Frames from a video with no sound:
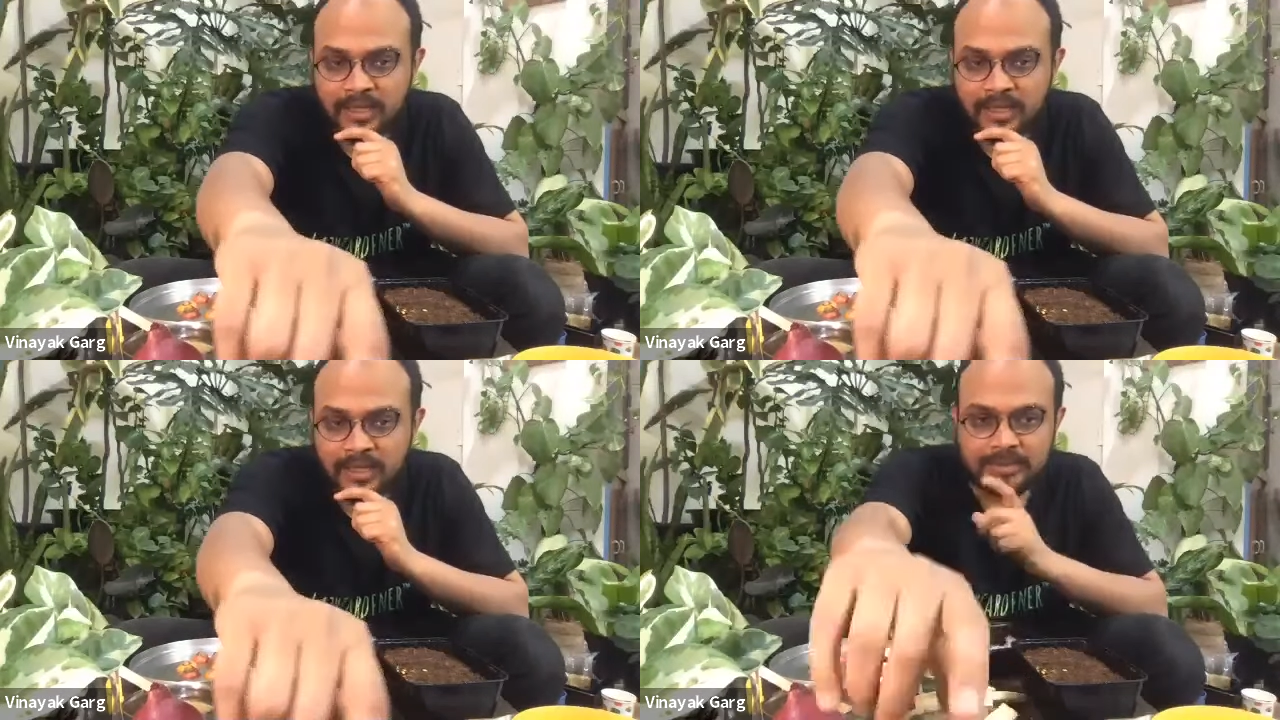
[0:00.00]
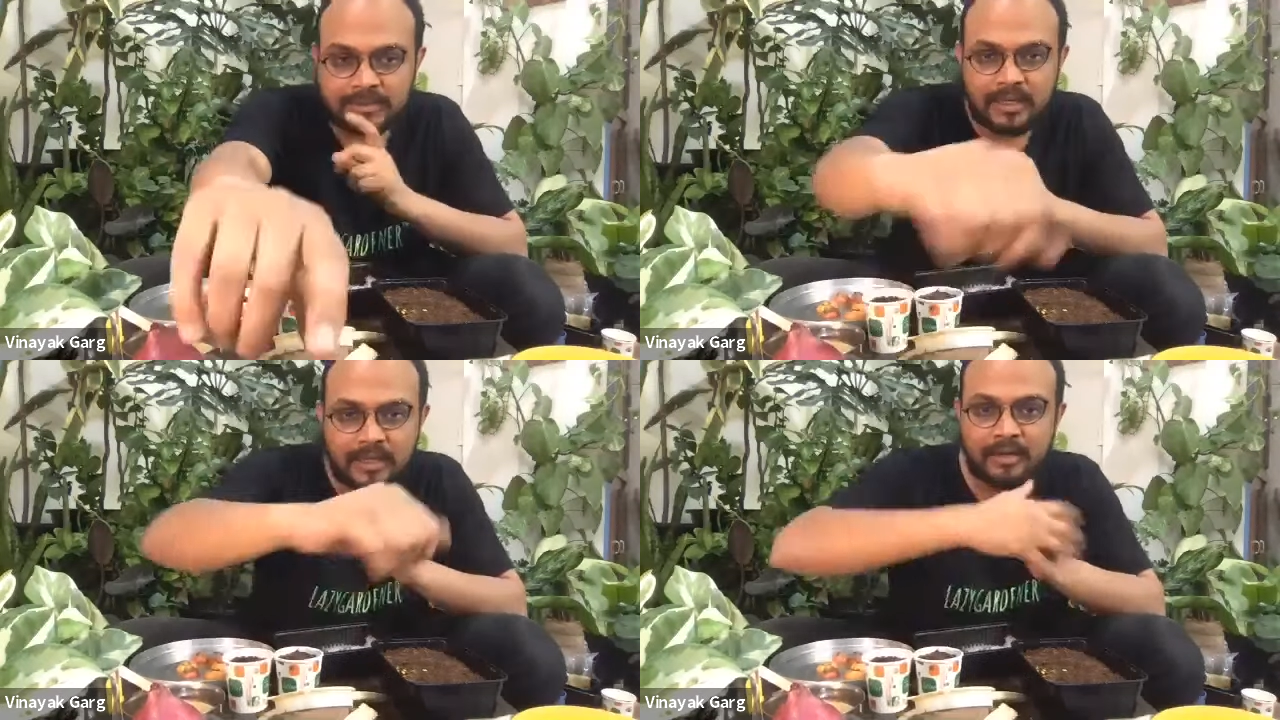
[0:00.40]

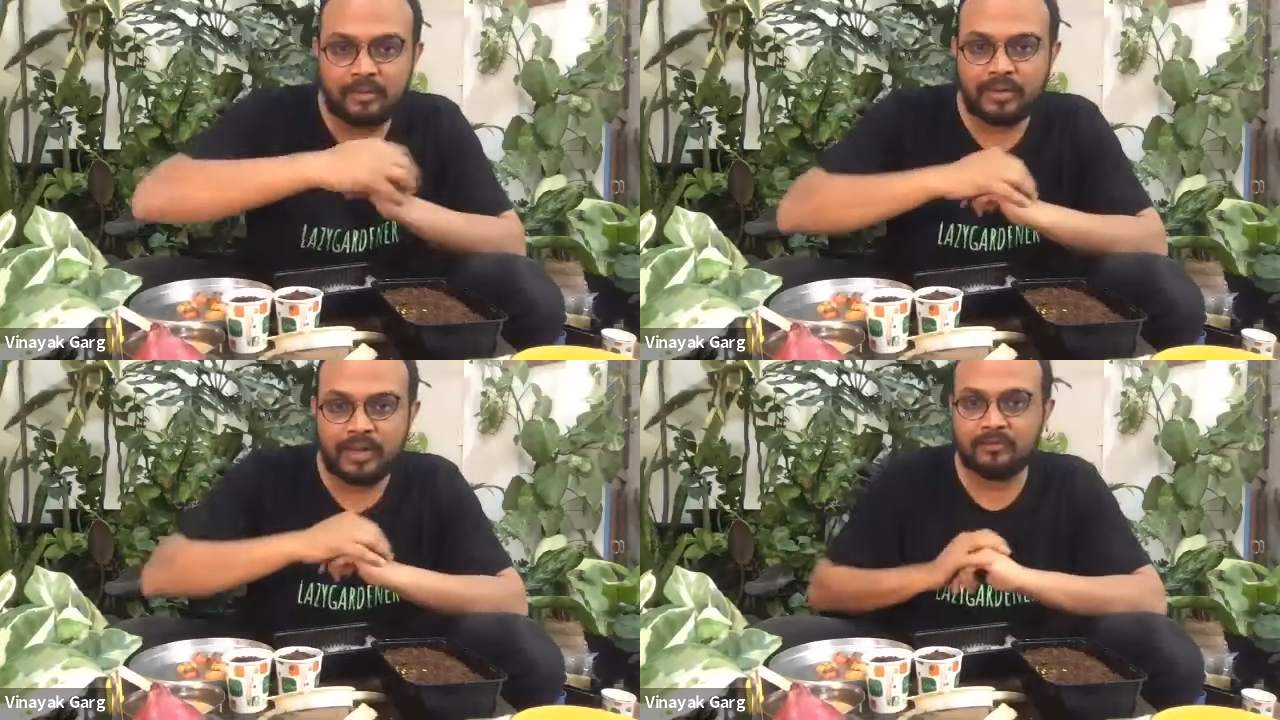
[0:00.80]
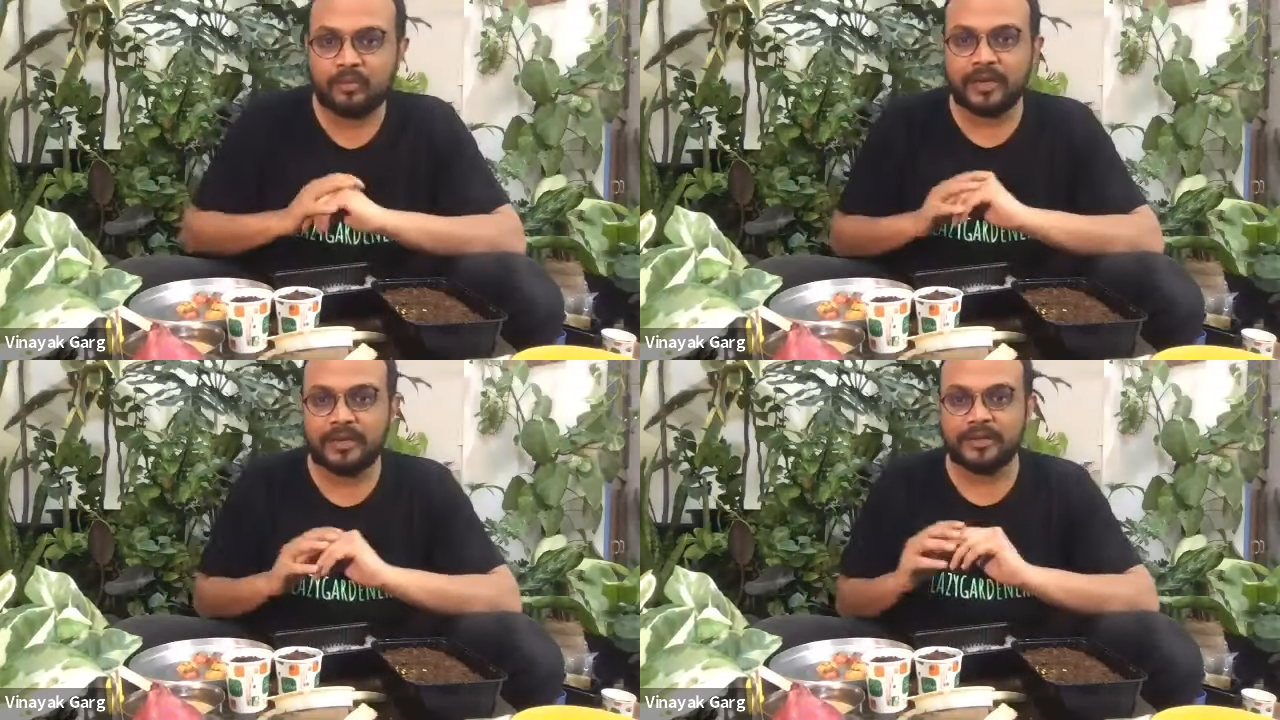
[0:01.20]
Shweta, I don't have
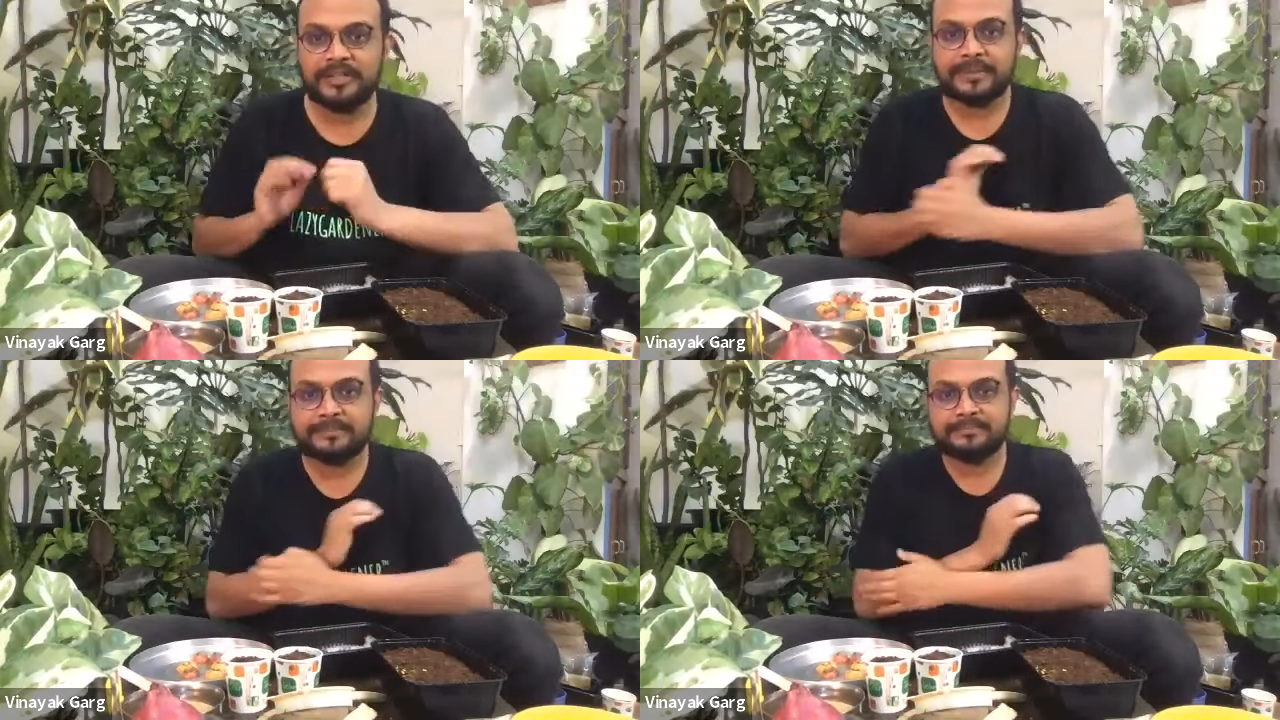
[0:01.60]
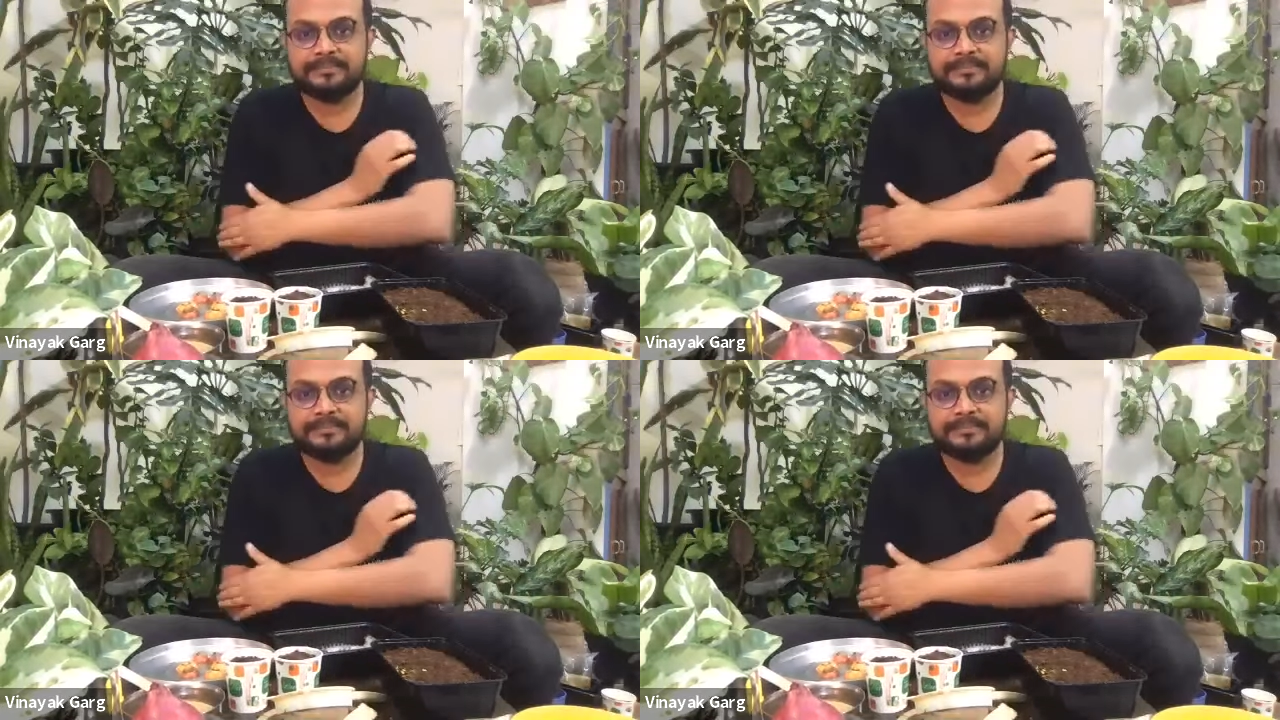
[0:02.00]
coriander here.